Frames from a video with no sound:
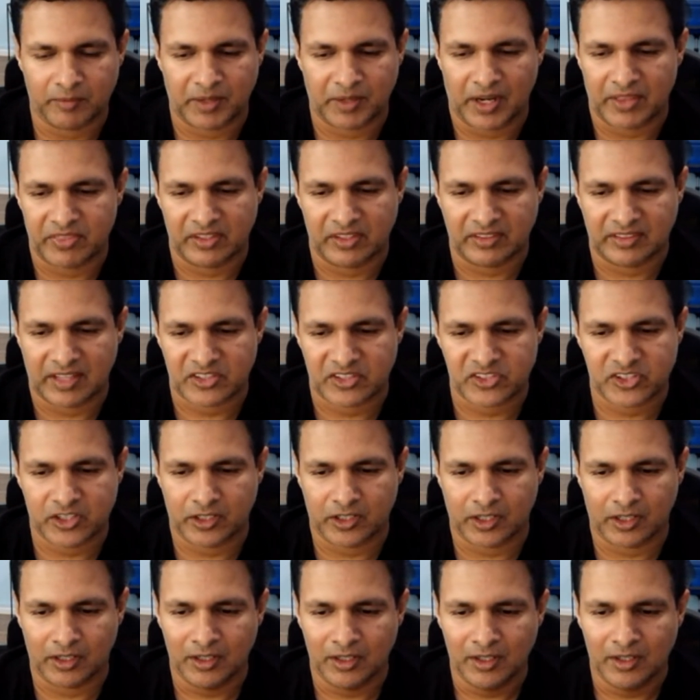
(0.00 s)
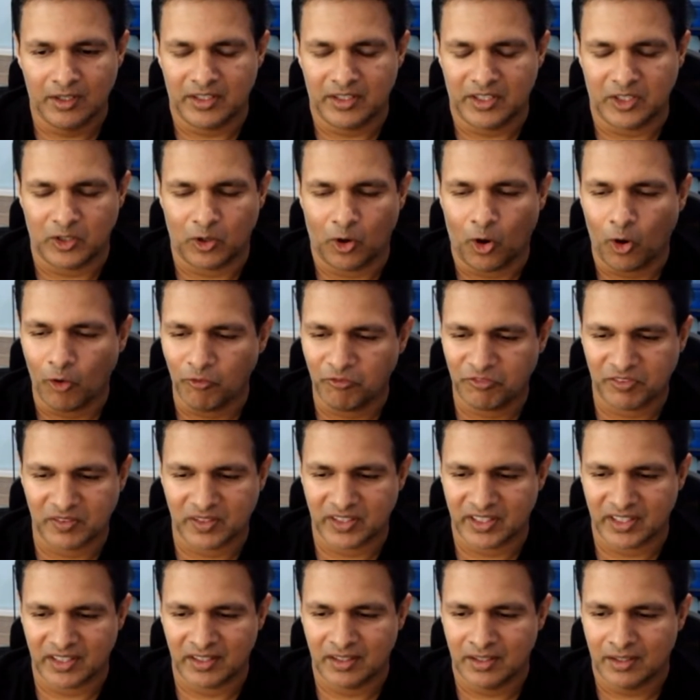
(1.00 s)
And I think that's going to you know
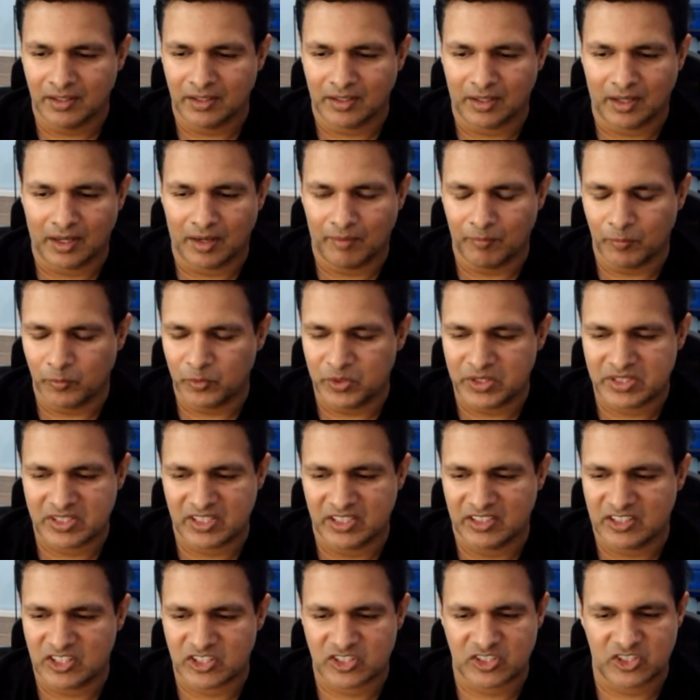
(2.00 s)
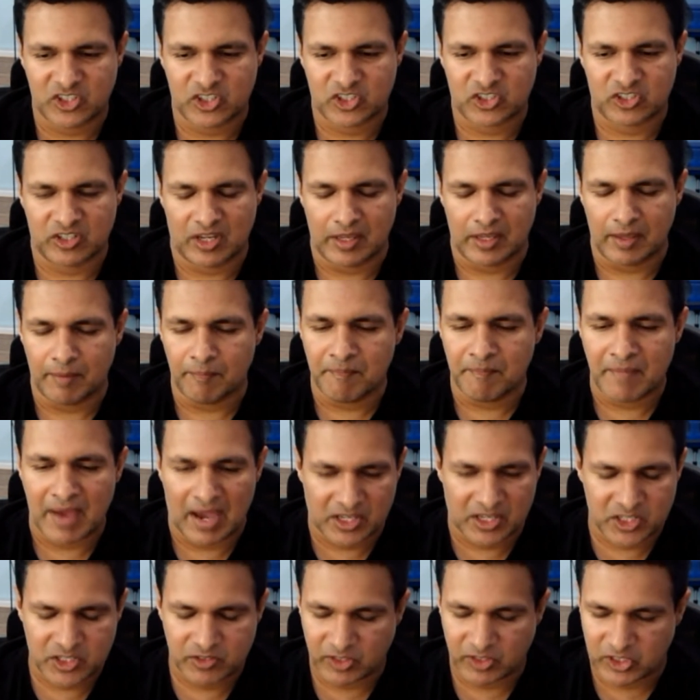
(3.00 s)
hopefully um, we see this just
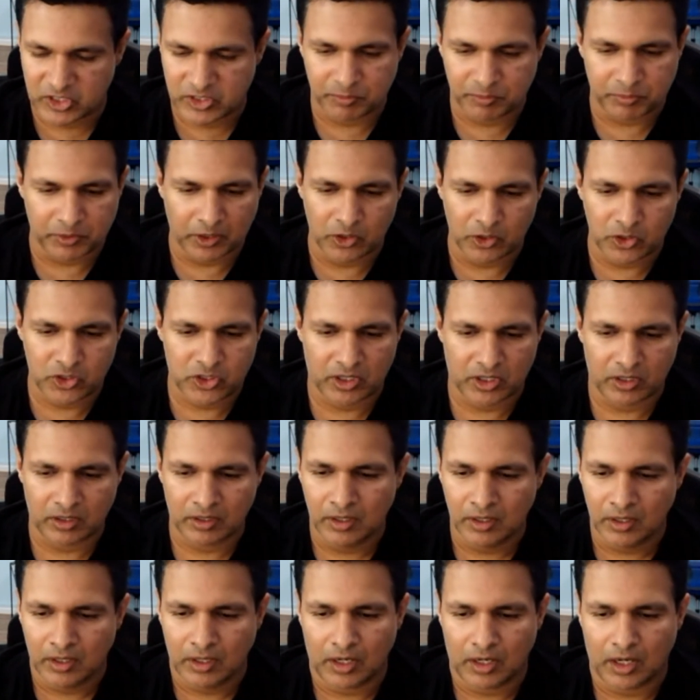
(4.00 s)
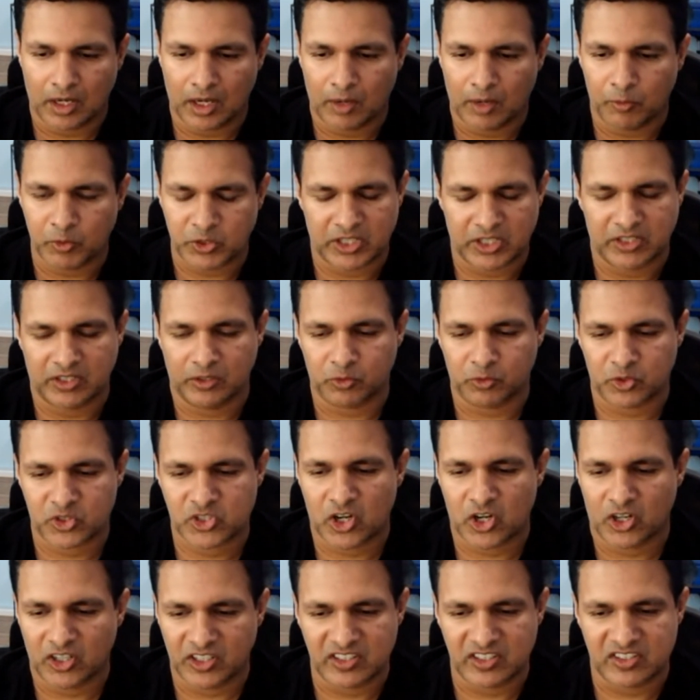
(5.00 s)
massive explosion, uh, which I think we're
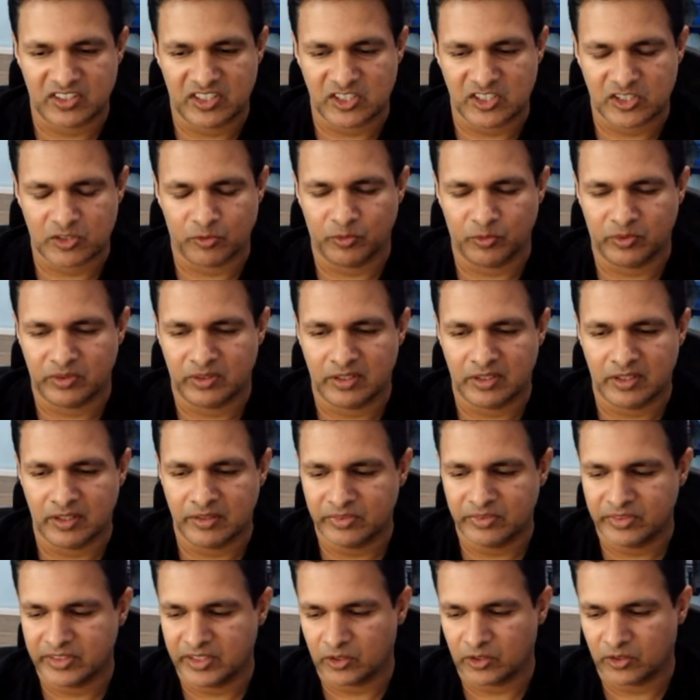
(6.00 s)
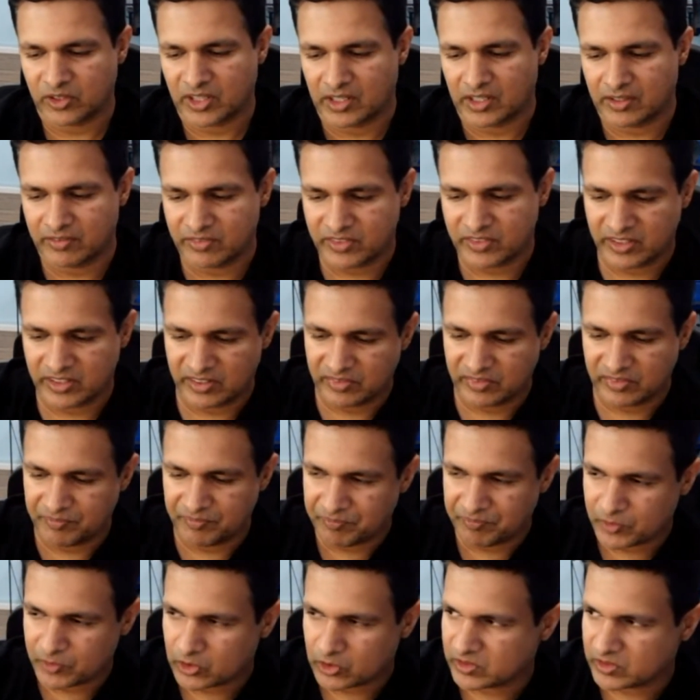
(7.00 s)
starting to see the you know kind of the
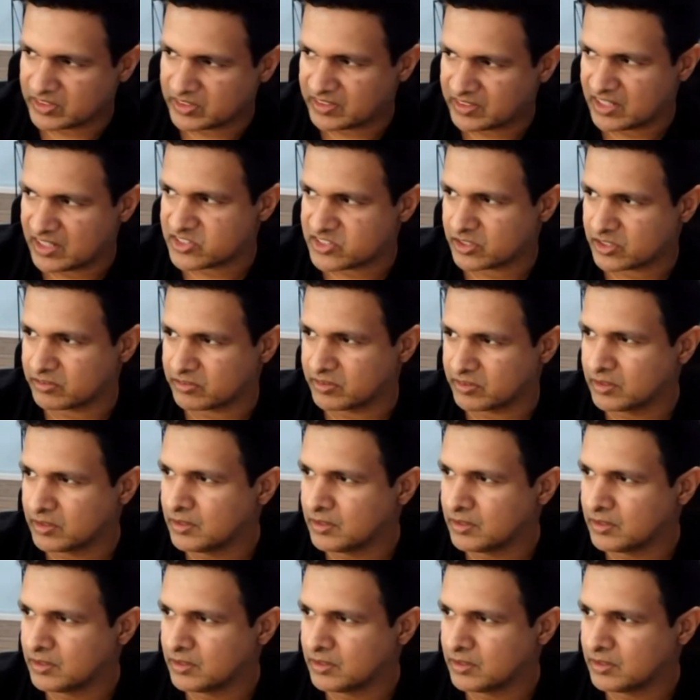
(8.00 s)
early days of.